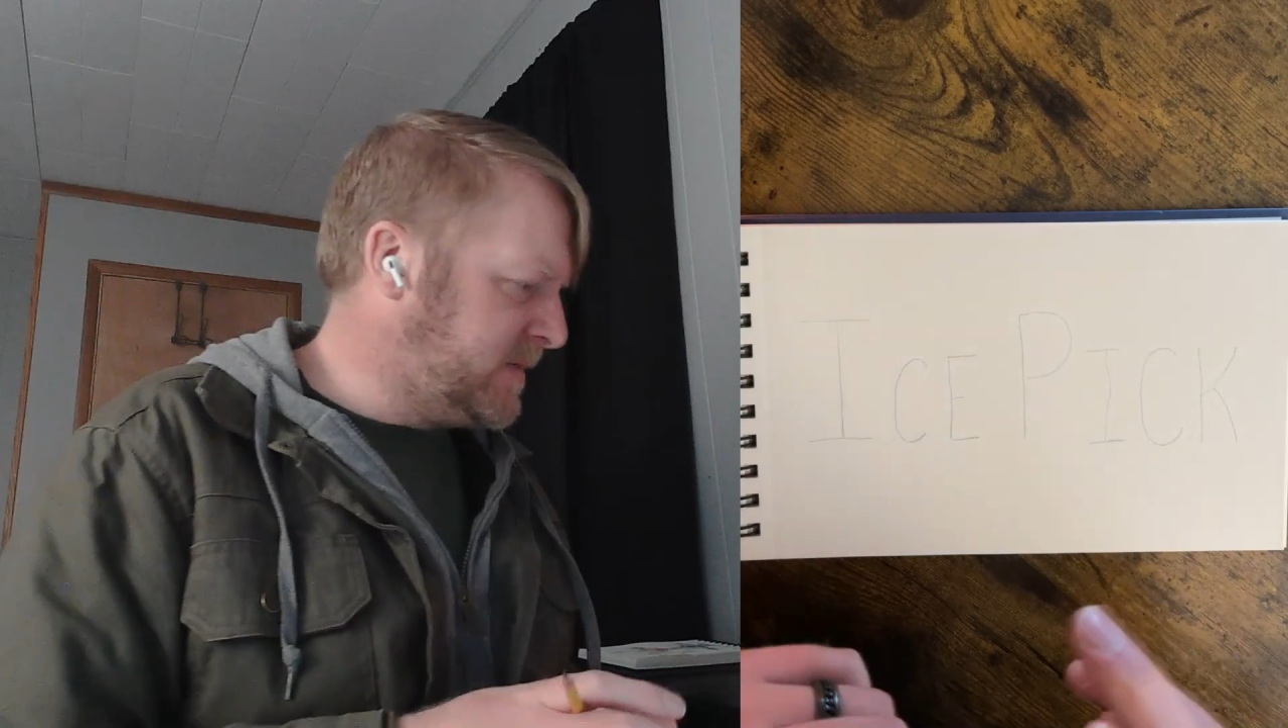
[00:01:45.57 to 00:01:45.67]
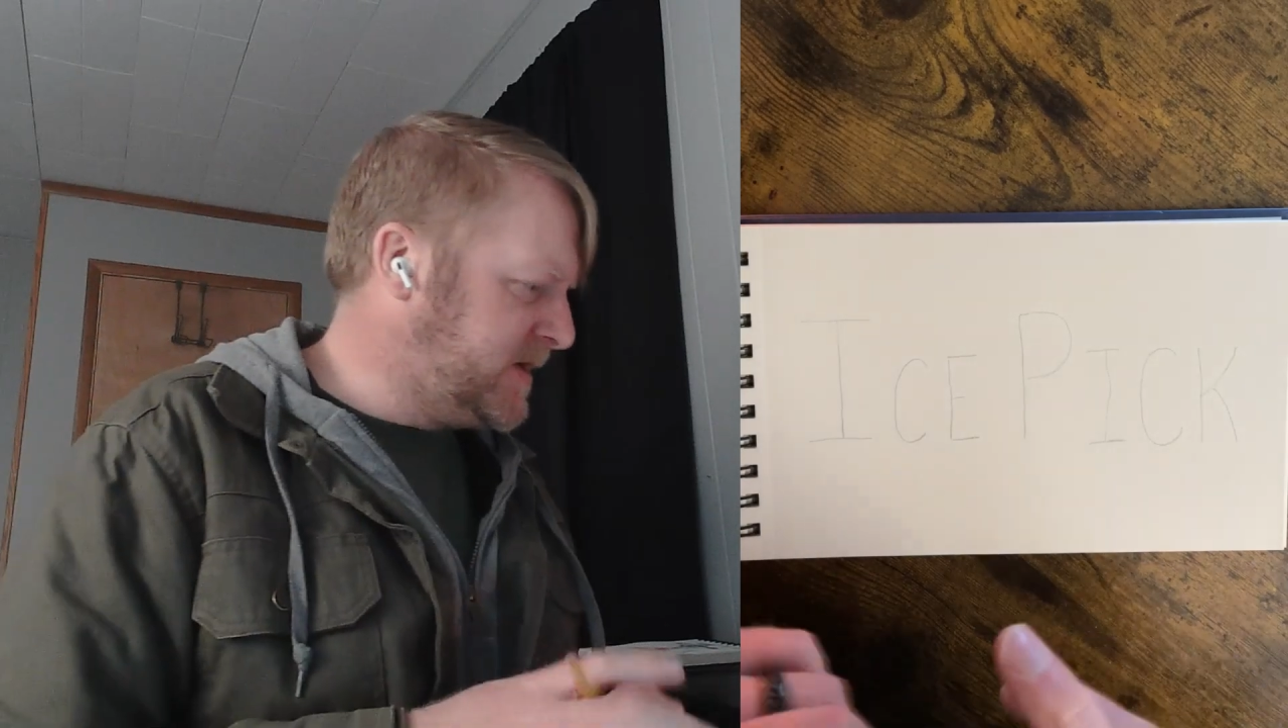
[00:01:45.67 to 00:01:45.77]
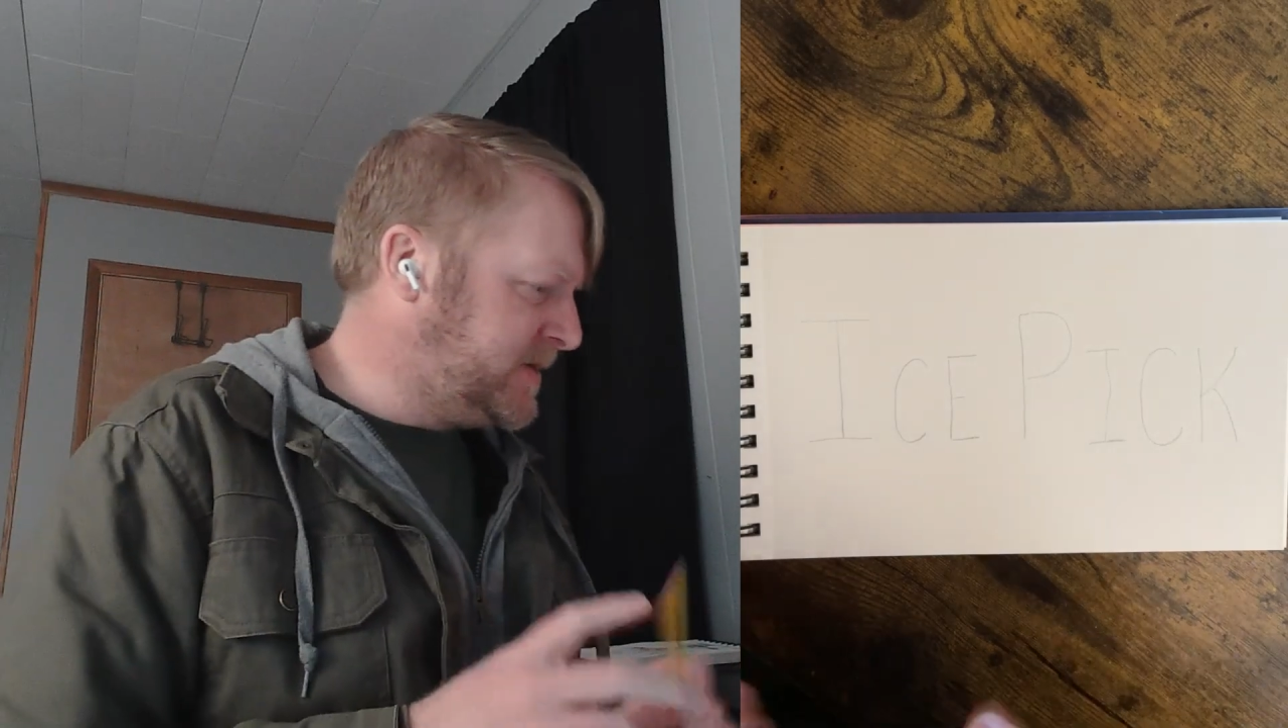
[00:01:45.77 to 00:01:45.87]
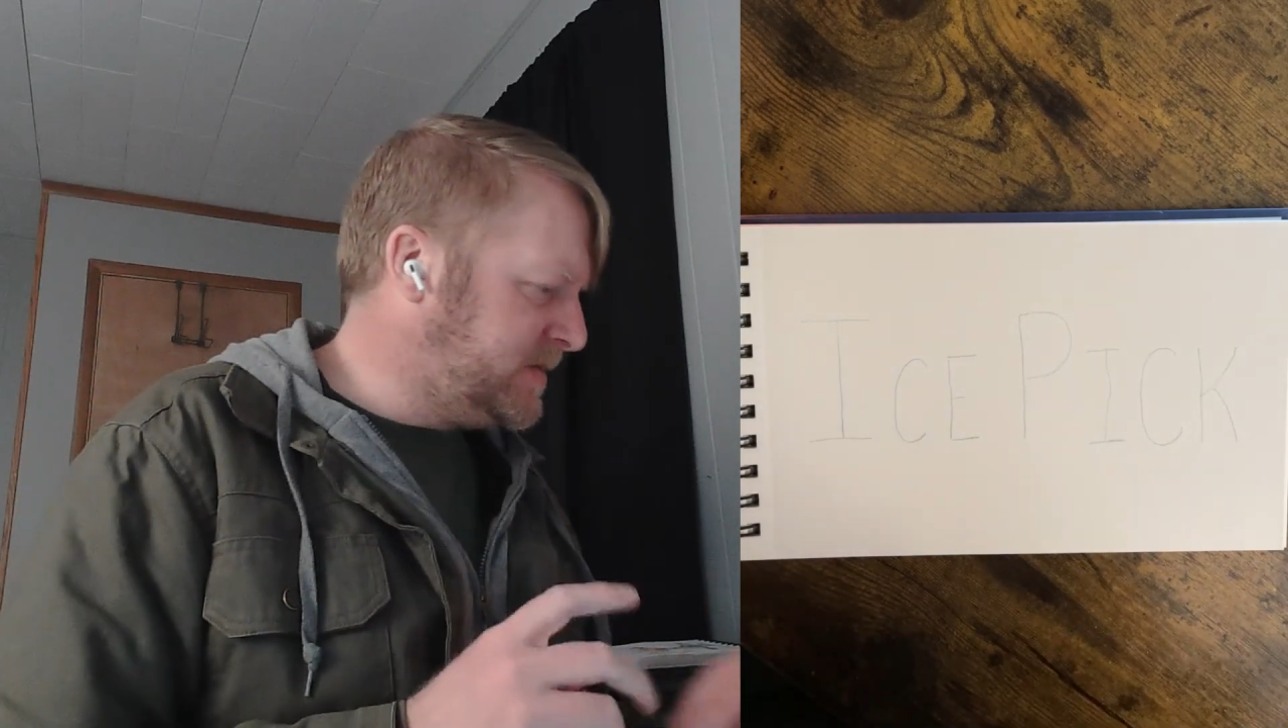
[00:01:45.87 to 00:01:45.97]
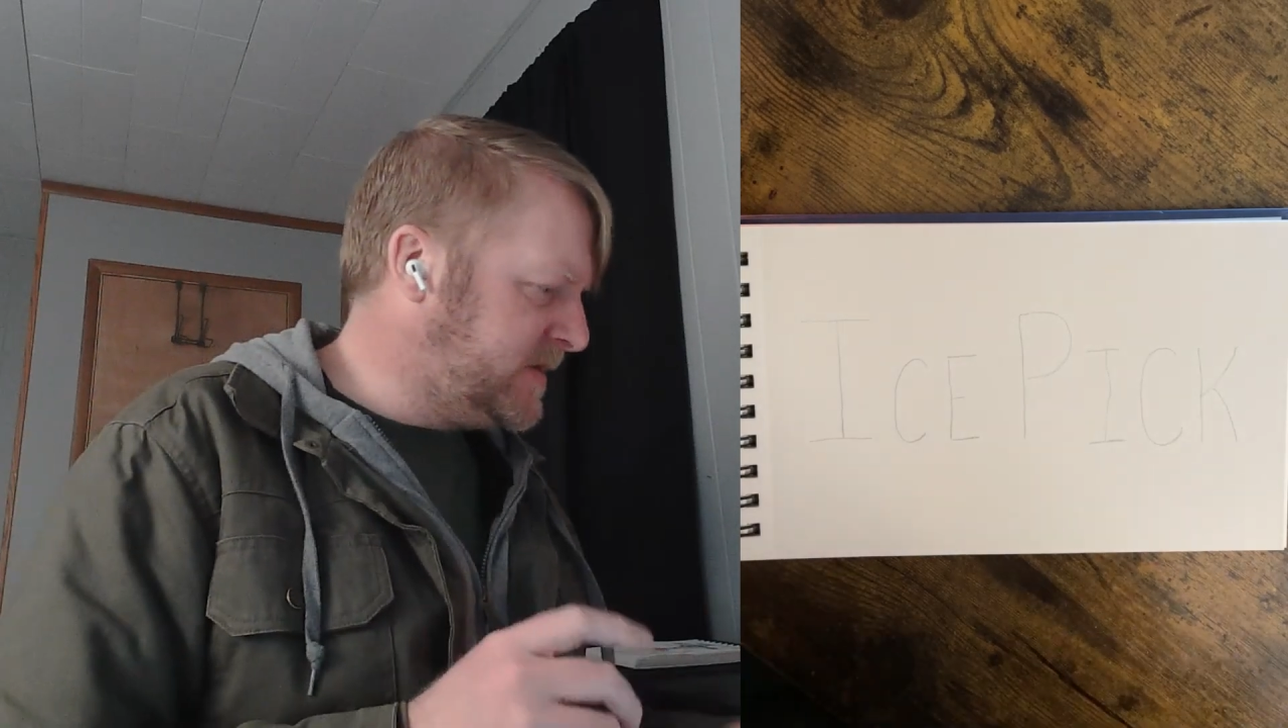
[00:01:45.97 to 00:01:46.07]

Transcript: going to do